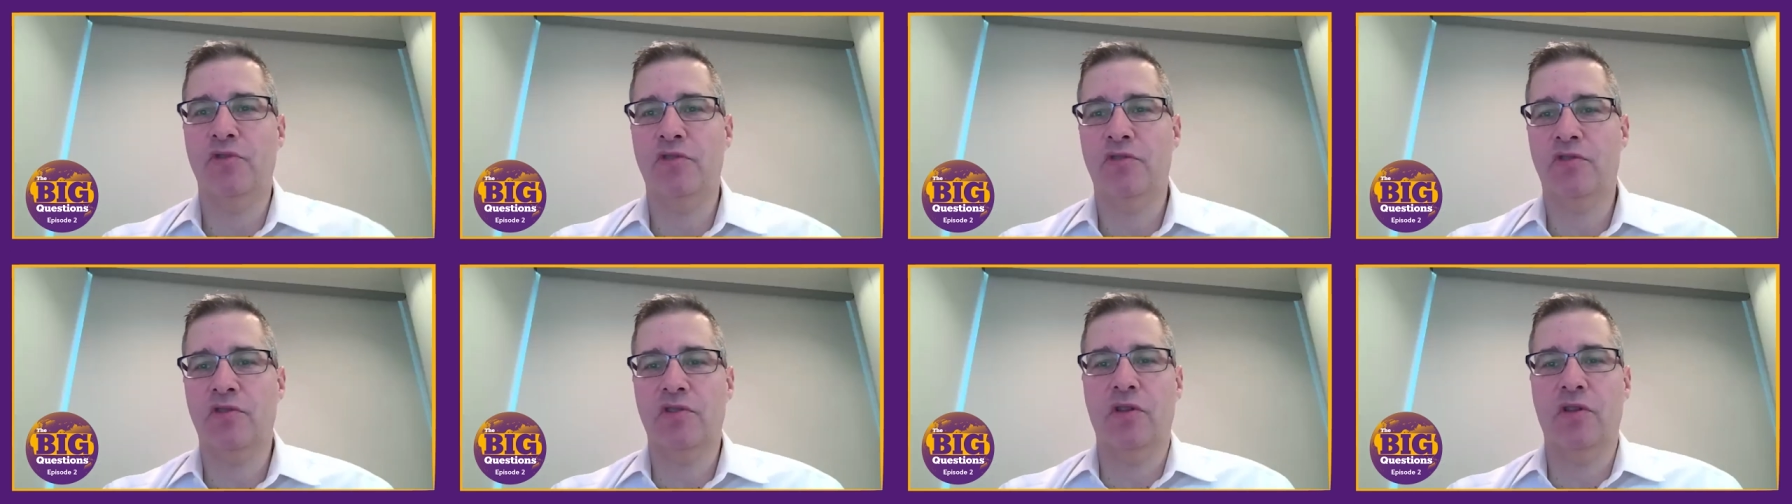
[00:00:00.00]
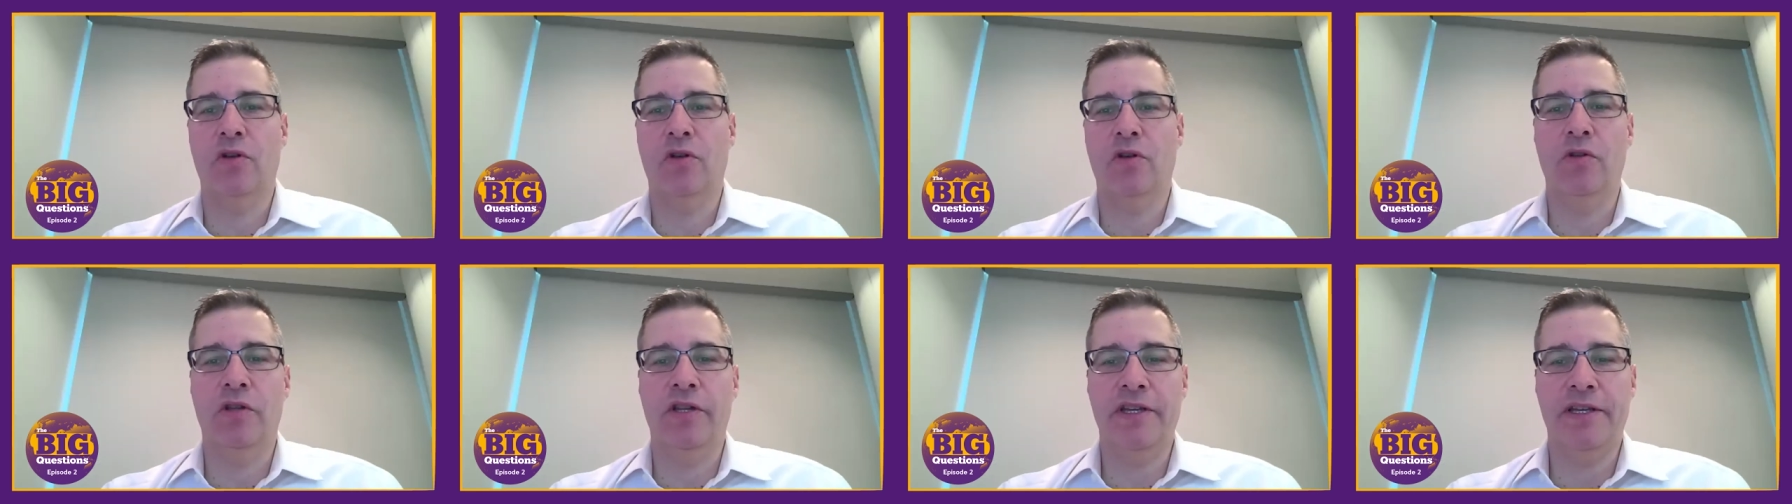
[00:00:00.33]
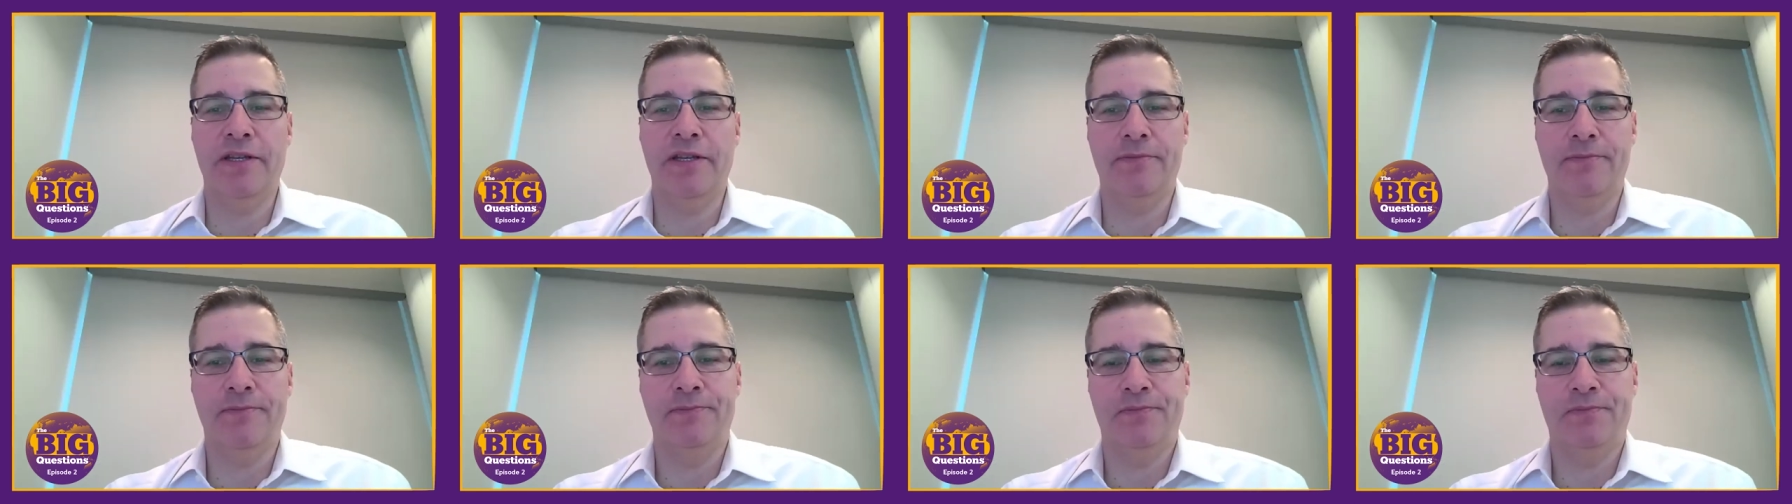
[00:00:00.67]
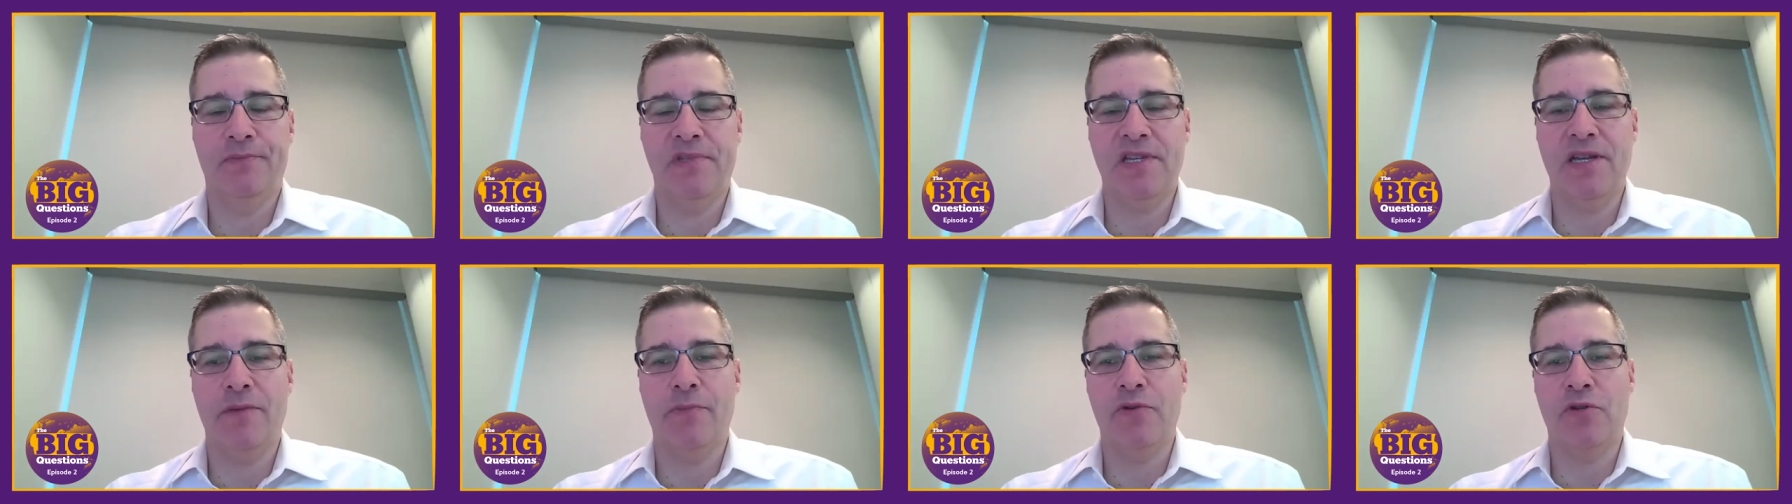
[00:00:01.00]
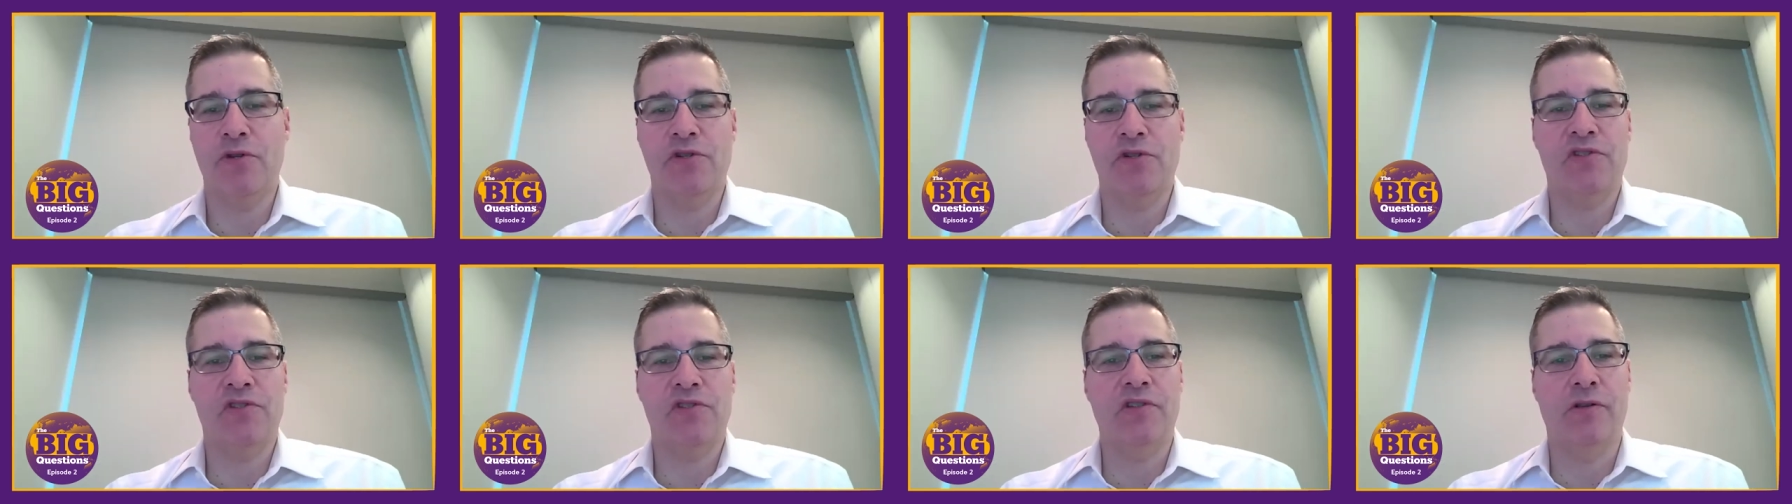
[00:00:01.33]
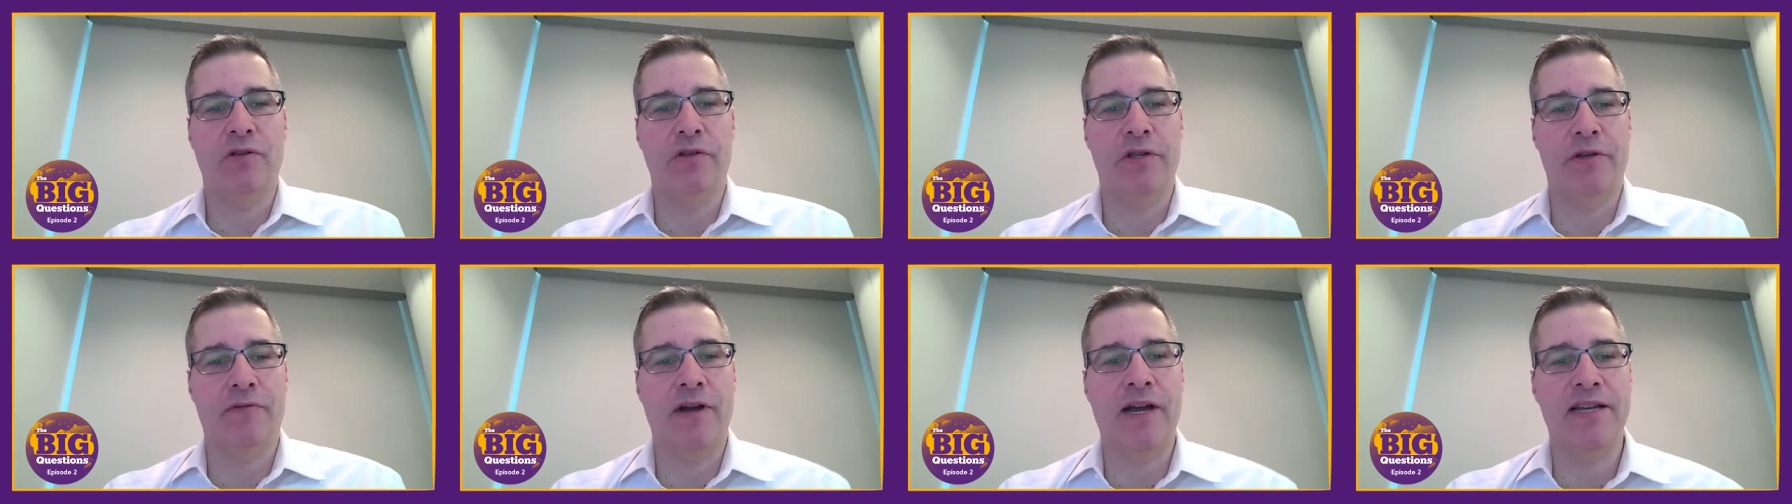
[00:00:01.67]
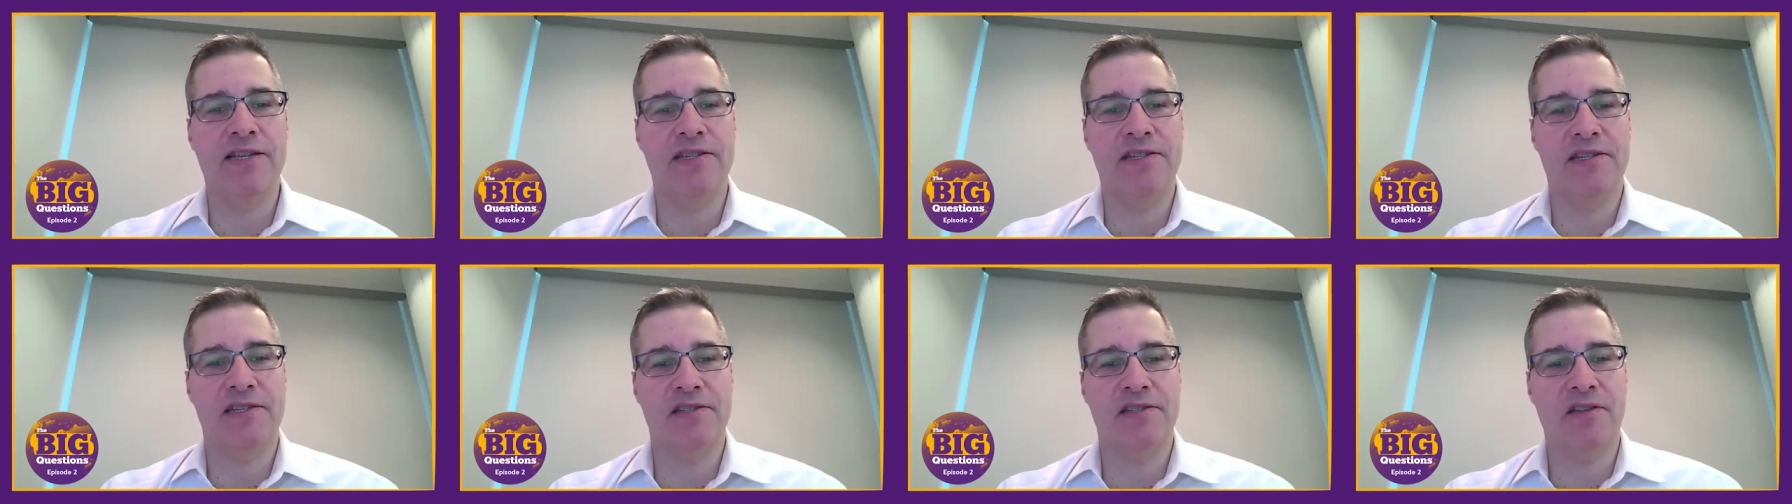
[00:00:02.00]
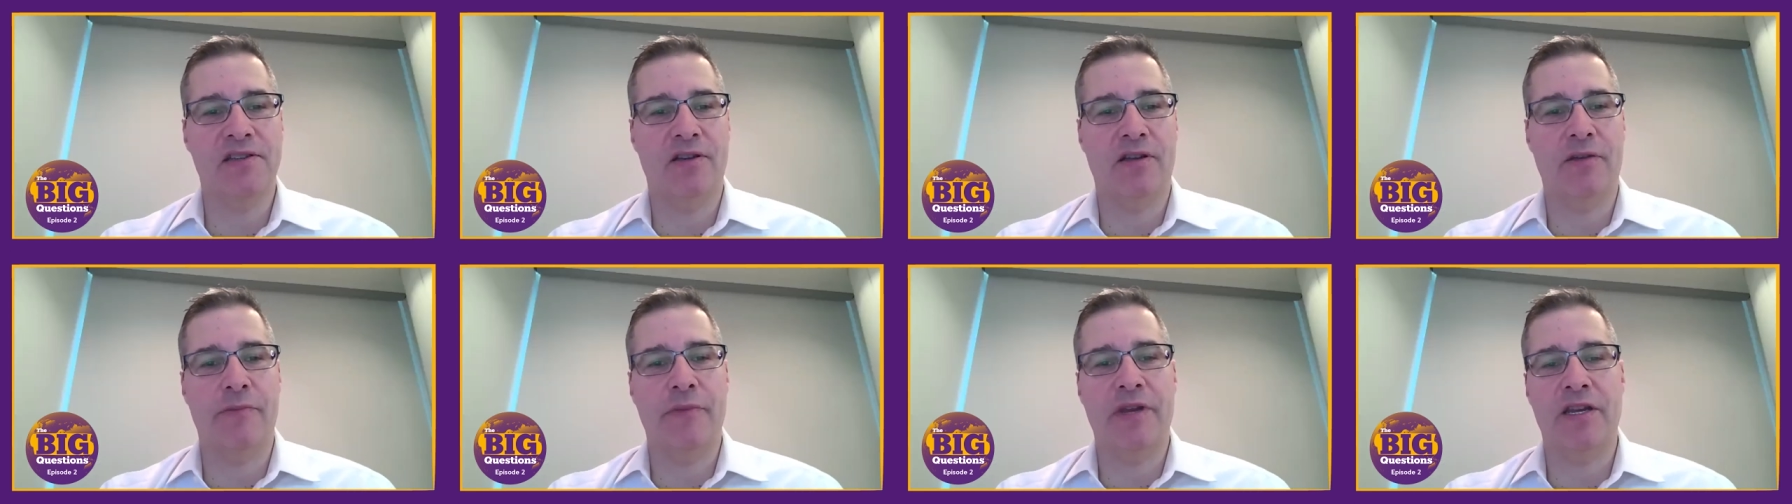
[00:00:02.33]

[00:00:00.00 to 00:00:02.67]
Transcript: slowly temperatures slowly rising still.